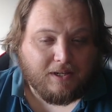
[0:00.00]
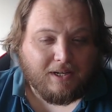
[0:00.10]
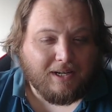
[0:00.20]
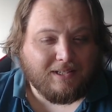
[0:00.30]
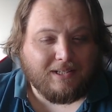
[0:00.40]

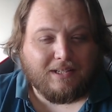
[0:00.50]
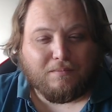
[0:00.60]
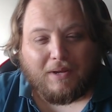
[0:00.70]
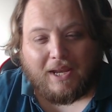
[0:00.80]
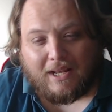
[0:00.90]
It didn't
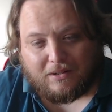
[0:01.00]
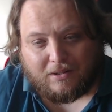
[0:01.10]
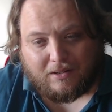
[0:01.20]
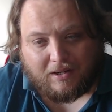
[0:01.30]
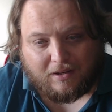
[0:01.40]

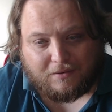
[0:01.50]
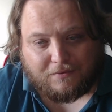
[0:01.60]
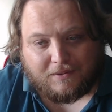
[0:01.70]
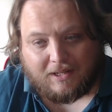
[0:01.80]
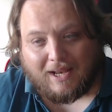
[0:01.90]
matter if
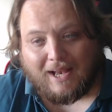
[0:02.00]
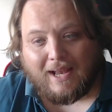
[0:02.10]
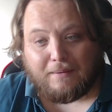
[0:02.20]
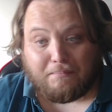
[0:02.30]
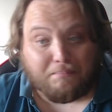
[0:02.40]
the
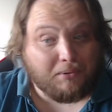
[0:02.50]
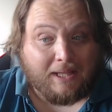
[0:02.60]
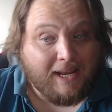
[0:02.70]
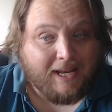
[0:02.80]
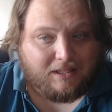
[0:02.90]
guy
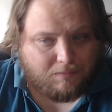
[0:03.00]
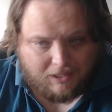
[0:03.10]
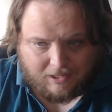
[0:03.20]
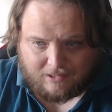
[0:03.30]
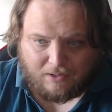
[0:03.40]
bled
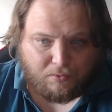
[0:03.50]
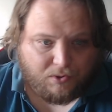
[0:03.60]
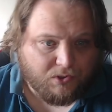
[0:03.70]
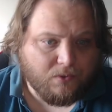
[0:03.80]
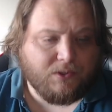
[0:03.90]
because he
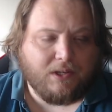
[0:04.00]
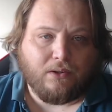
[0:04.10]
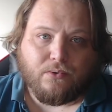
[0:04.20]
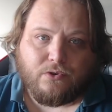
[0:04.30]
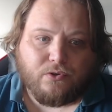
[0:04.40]
was using
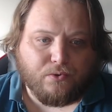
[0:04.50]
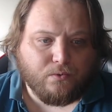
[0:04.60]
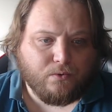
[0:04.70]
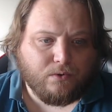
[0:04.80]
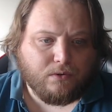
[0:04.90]
those
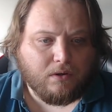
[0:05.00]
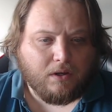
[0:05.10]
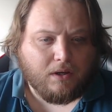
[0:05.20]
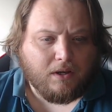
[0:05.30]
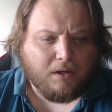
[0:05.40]
shoes.
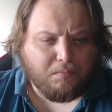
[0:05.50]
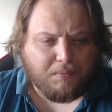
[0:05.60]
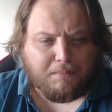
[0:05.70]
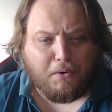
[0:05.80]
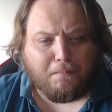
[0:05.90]

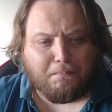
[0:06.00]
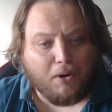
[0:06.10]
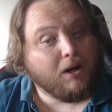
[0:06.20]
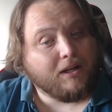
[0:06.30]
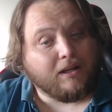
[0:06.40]
People
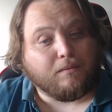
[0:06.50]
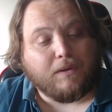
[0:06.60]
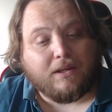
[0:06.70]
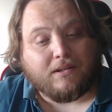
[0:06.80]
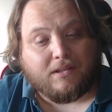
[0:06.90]
bought it
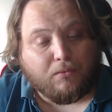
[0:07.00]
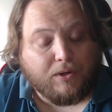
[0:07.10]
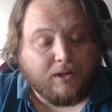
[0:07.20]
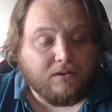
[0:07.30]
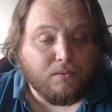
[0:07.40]
because they
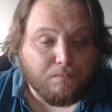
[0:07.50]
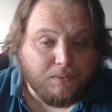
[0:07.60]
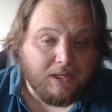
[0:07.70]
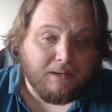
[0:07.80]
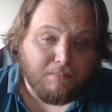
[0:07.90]
wanted to
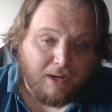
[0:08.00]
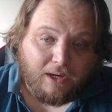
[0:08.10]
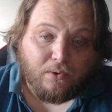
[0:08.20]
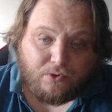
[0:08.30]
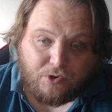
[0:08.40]
be
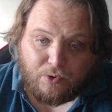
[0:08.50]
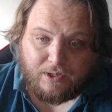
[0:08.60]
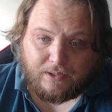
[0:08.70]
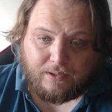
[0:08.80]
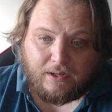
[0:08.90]
Michael
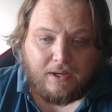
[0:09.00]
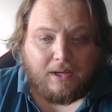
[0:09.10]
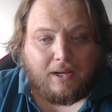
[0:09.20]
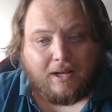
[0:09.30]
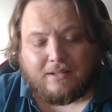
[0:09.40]
Jordan,
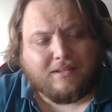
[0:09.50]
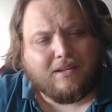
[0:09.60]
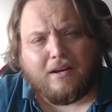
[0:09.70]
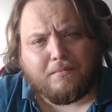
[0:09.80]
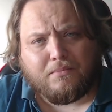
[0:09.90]
and
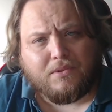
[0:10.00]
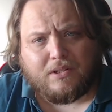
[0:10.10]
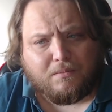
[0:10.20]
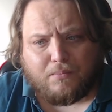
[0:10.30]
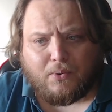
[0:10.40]
some
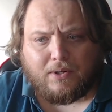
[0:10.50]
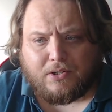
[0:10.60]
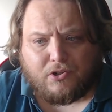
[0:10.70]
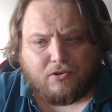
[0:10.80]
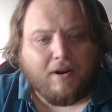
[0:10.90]
didn't bother
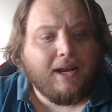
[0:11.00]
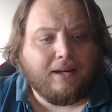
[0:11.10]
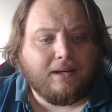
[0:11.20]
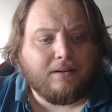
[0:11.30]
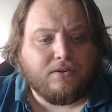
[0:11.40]

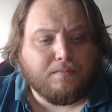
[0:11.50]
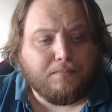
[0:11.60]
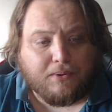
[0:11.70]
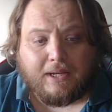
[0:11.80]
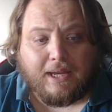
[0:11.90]
trying to
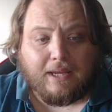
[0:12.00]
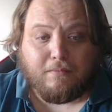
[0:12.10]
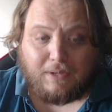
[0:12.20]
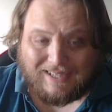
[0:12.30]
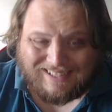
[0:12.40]
play
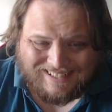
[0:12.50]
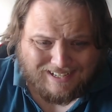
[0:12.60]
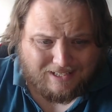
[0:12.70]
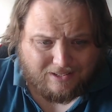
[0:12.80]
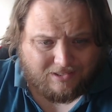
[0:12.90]

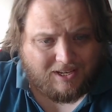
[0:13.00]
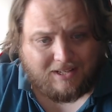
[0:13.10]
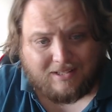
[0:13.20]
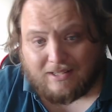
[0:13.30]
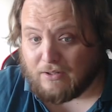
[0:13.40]
because they
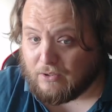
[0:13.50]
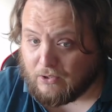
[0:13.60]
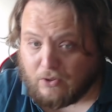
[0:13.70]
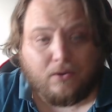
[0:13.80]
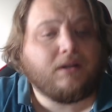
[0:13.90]
didn't
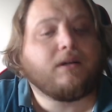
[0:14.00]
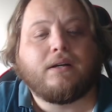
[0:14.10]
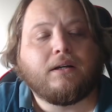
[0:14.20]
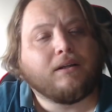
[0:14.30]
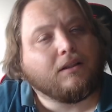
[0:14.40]
look
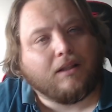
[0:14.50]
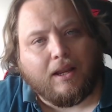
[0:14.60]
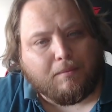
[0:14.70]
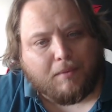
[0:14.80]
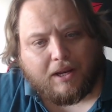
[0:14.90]

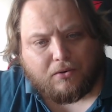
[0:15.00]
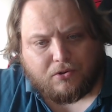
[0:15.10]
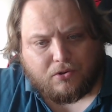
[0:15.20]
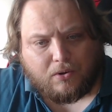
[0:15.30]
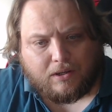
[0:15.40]
like Michael
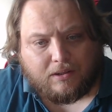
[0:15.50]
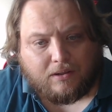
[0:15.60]
Jordan,